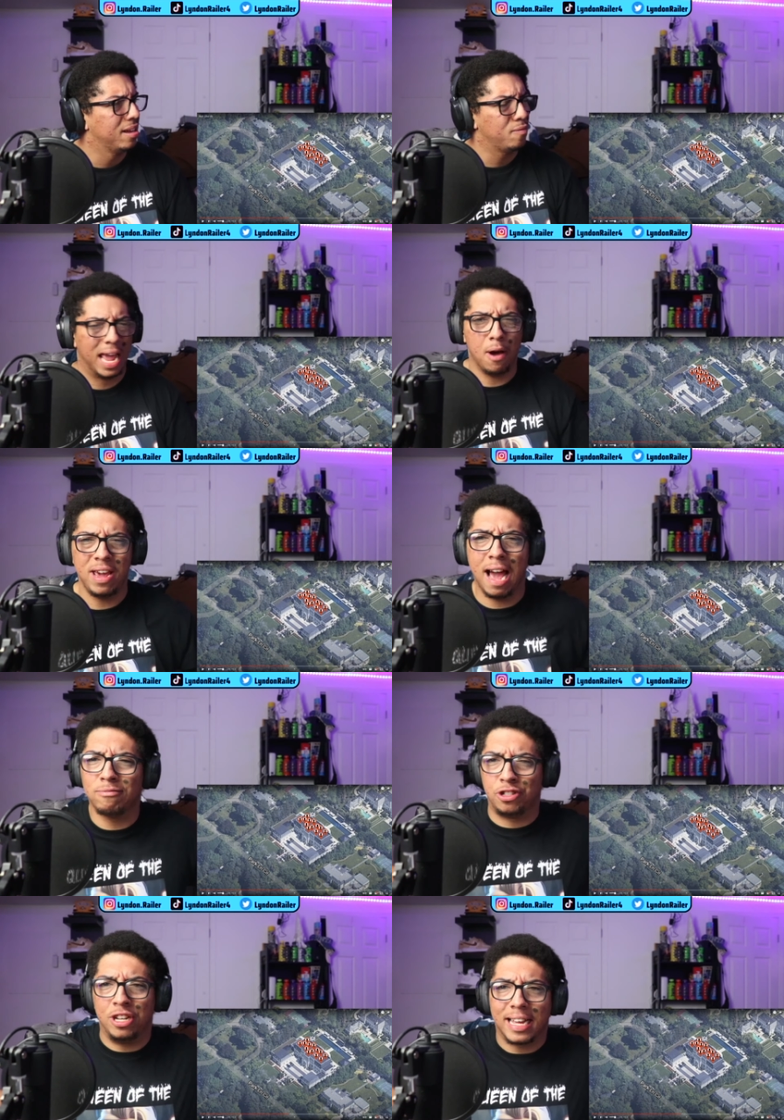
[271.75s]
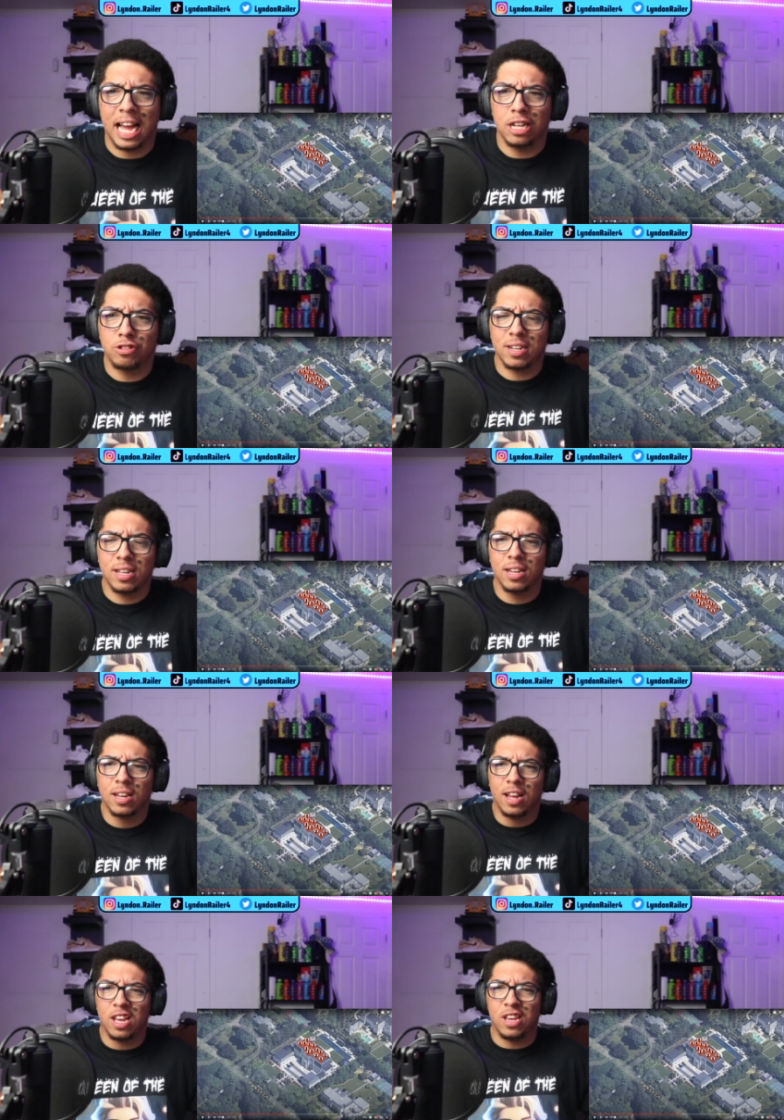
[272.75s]
Can we have shit, Kendrick?
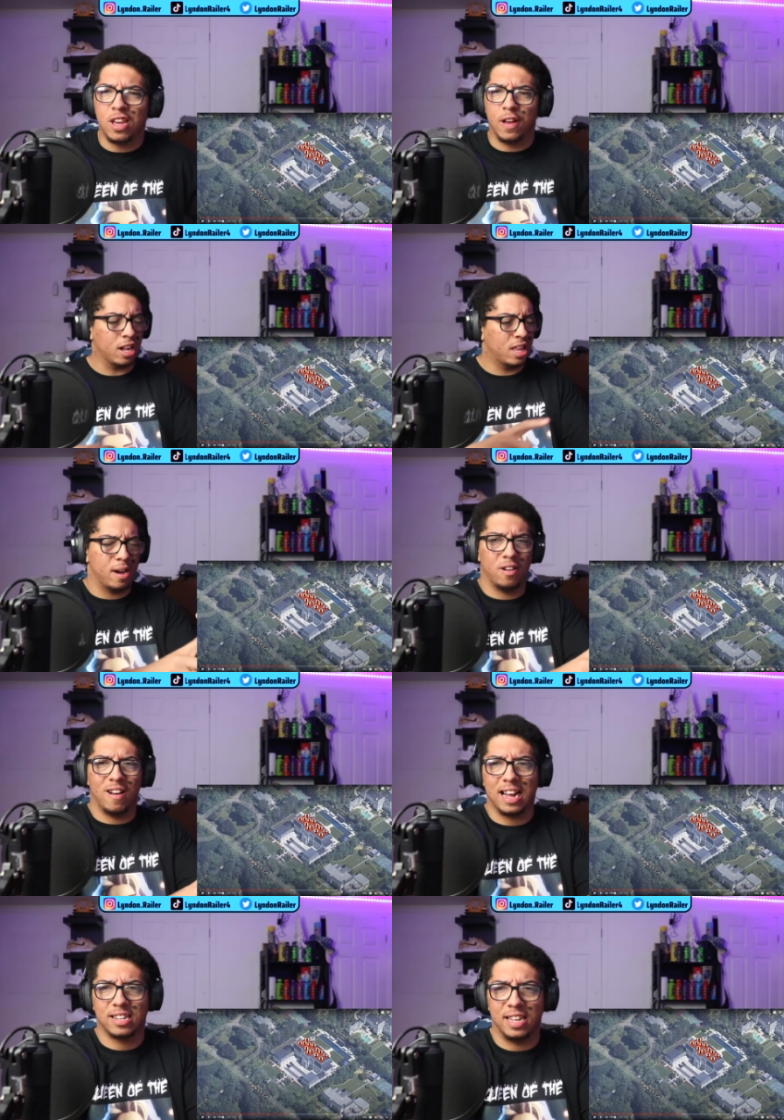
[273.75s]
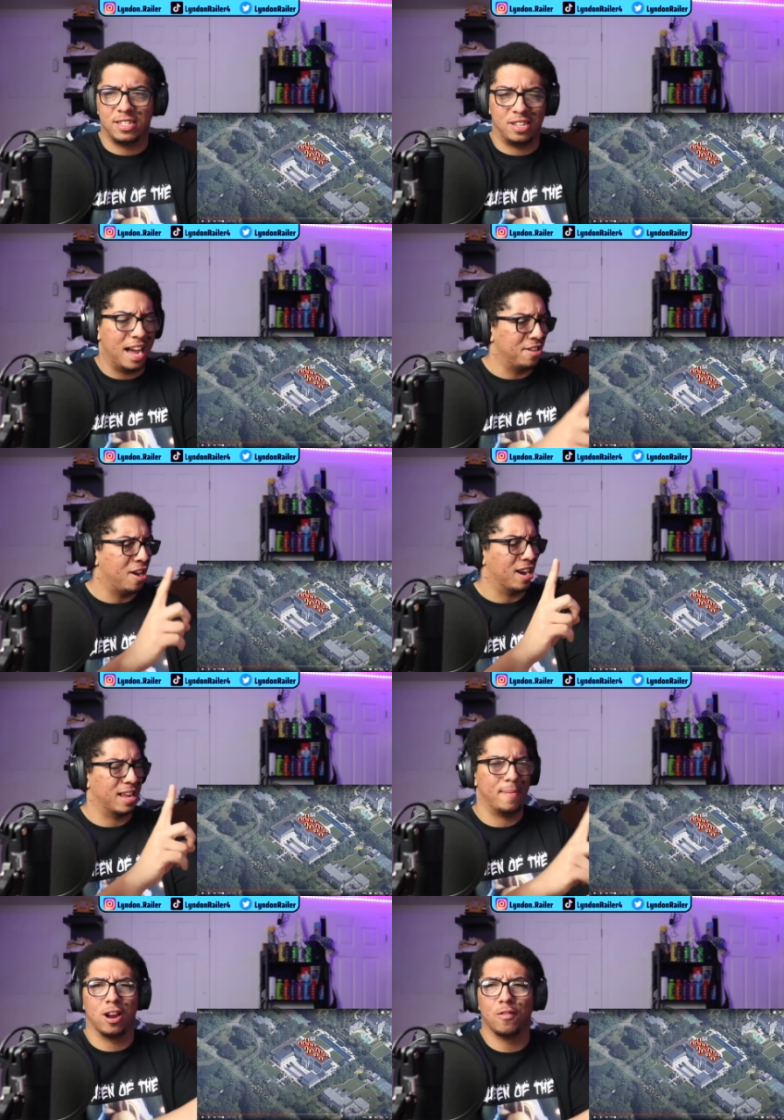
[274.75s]
You talked about our accents. Now you're talking
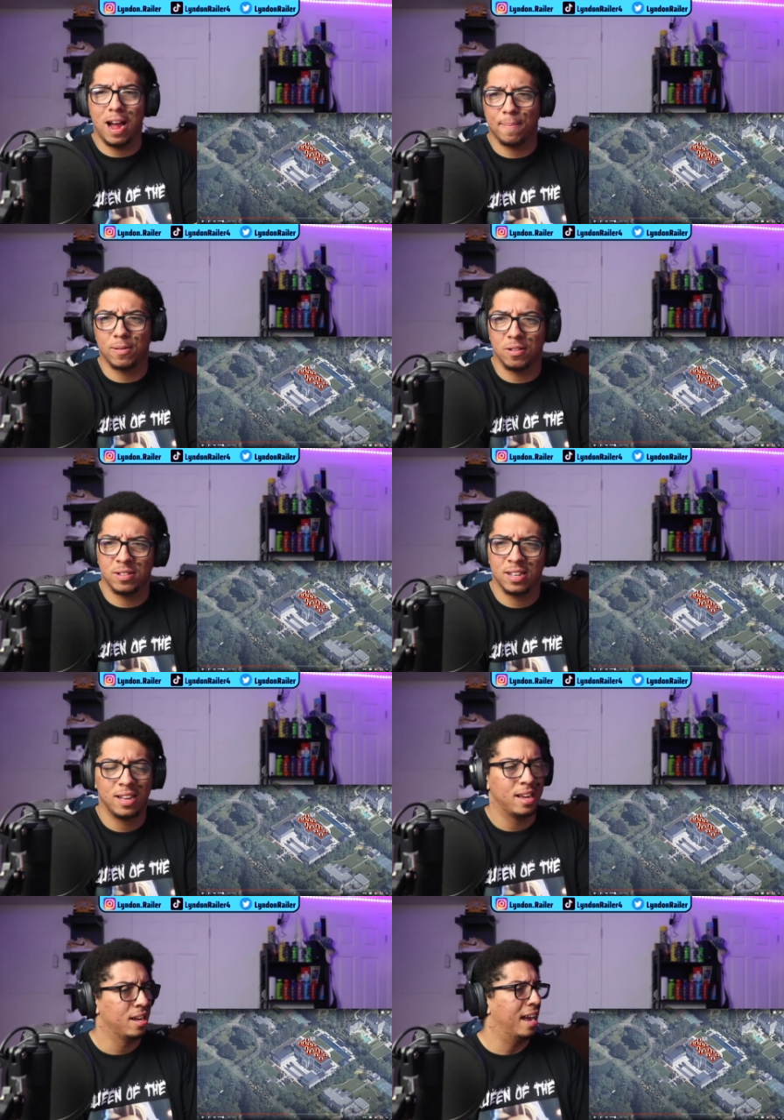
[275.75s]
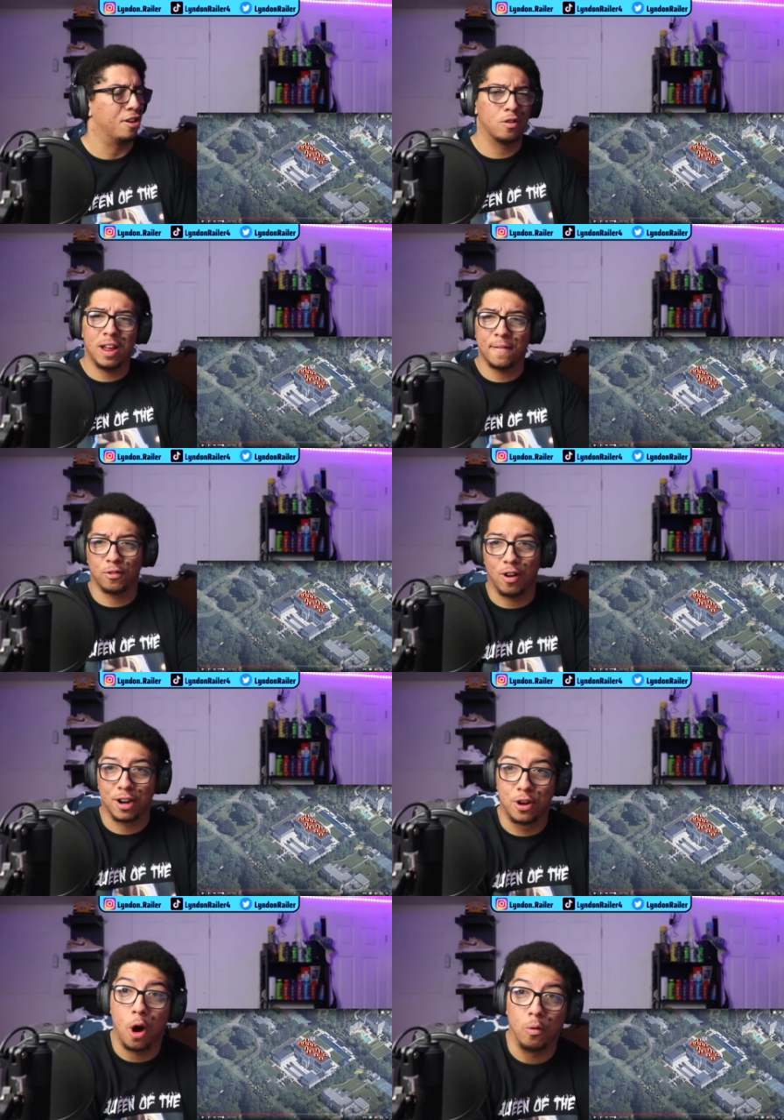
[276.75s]
about our Raptors and you're going after our
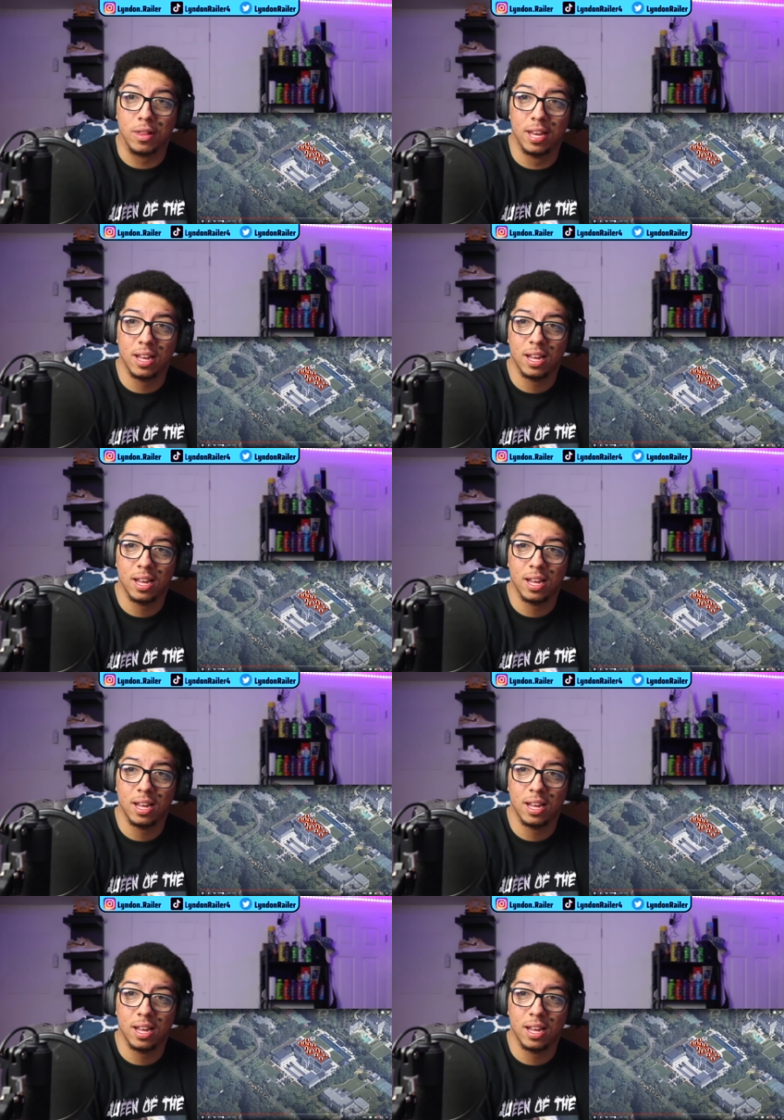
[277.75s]
goat.